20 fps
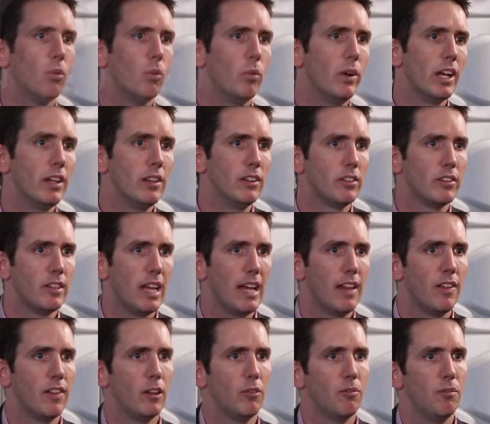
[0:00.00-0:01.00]
We
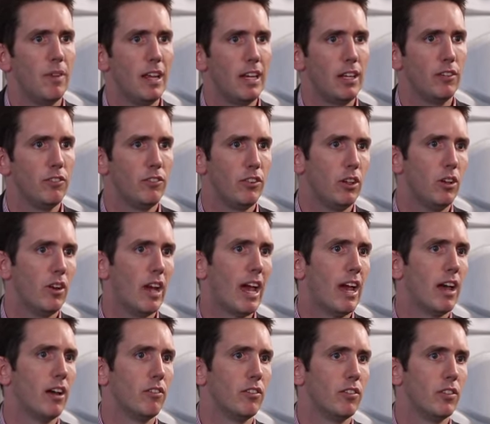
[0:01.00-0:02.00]
understand that many of you
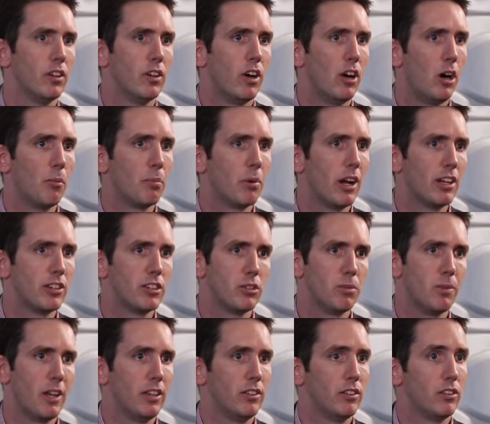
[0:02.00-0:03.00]
have
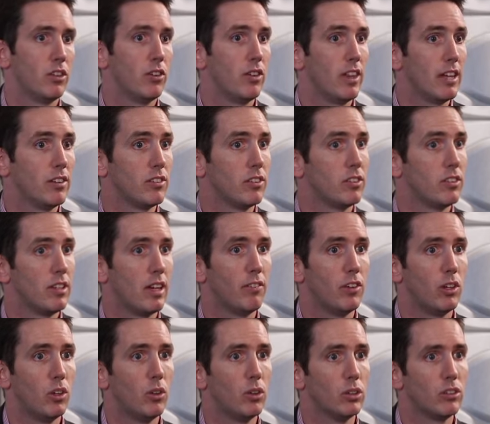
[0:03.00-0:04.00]
Operations Manager
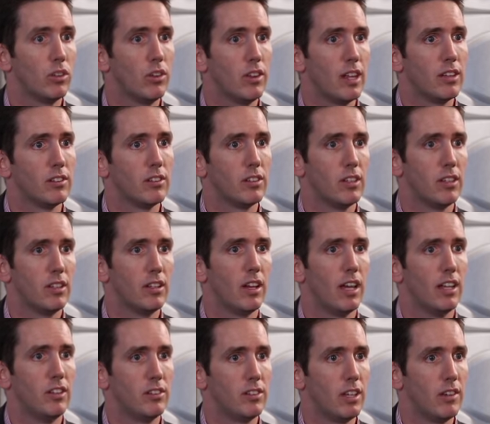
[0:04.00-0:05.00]
2007 or
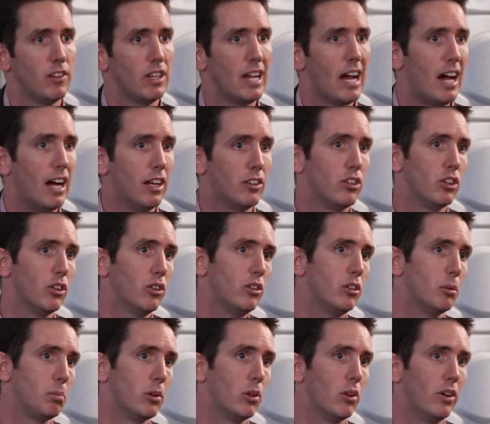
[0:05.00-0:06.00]
2007 R2
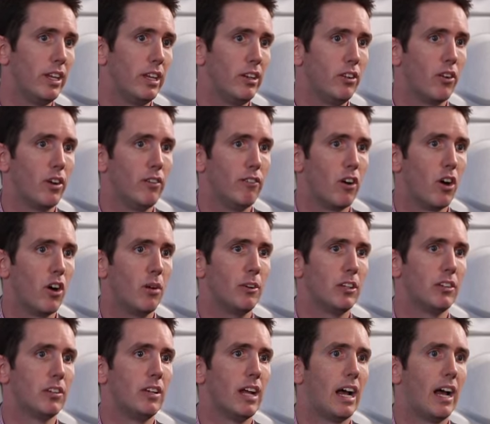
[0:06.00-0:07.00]
deployed in your
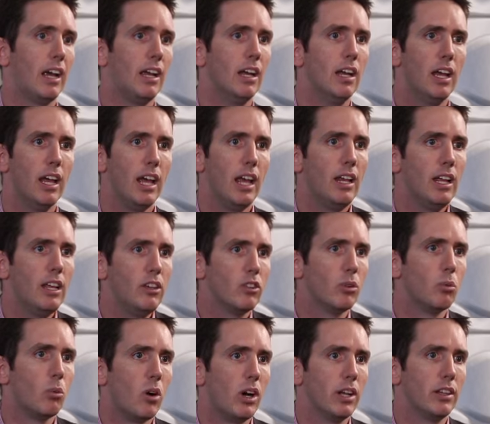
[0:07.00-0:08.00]
environment today. It is
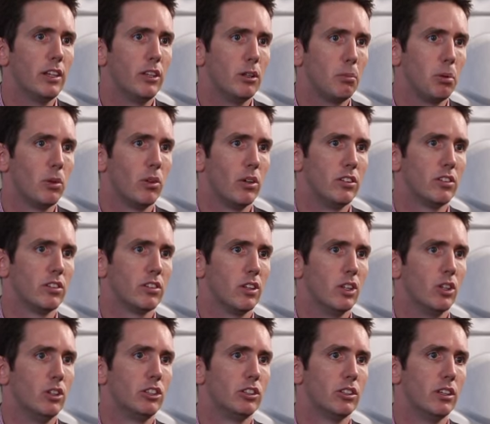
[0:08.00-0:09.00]
a widely deployed
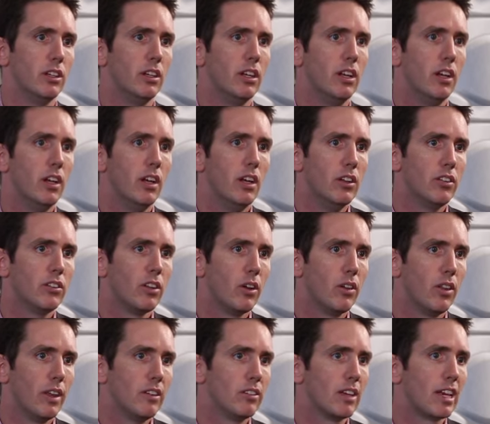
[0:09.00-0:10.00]
solution.
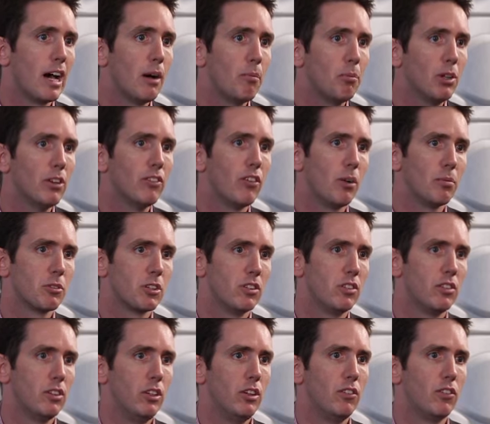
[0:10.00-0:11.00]
So there's a couple of
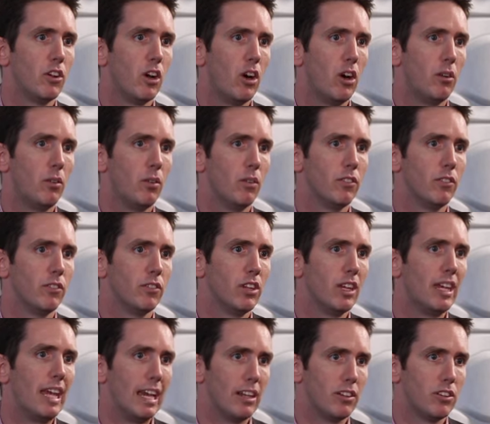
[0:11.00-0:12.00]
options that you've got
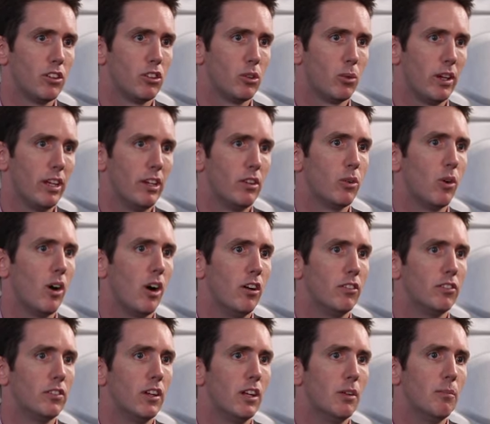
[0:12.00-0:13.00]
to get to
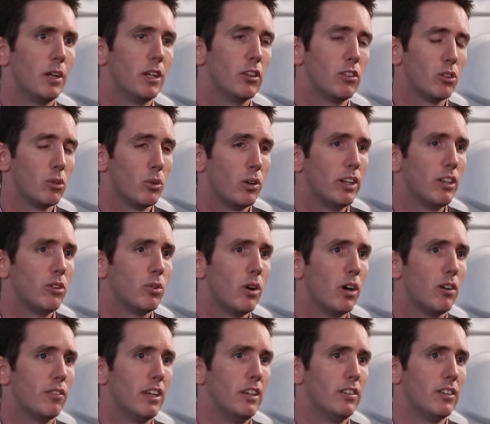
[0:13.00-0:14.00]
2012, because
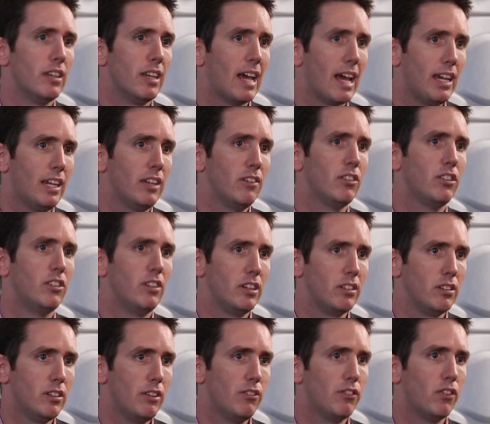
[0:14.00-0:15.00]
2012 is a native
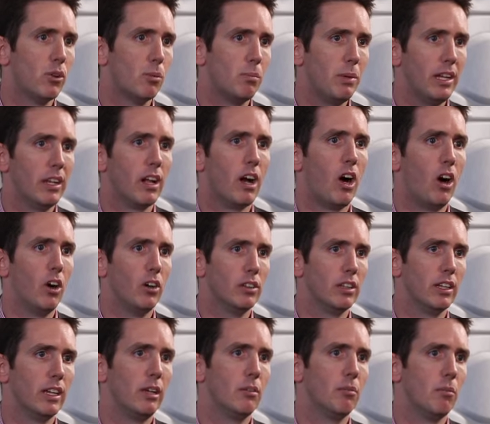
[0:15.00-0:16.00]
64-bit
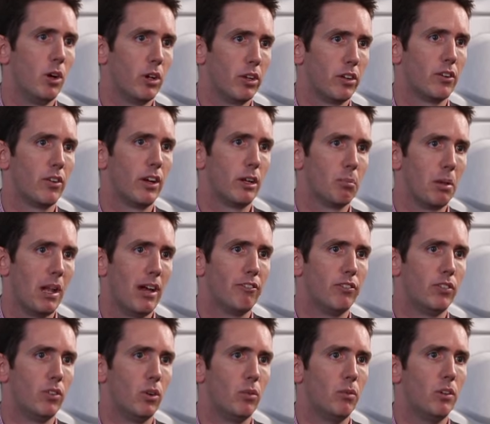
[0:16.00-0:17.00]
only monitoring
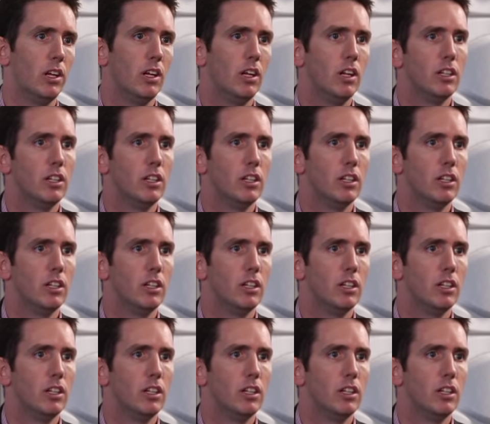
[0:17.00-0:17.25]
platform.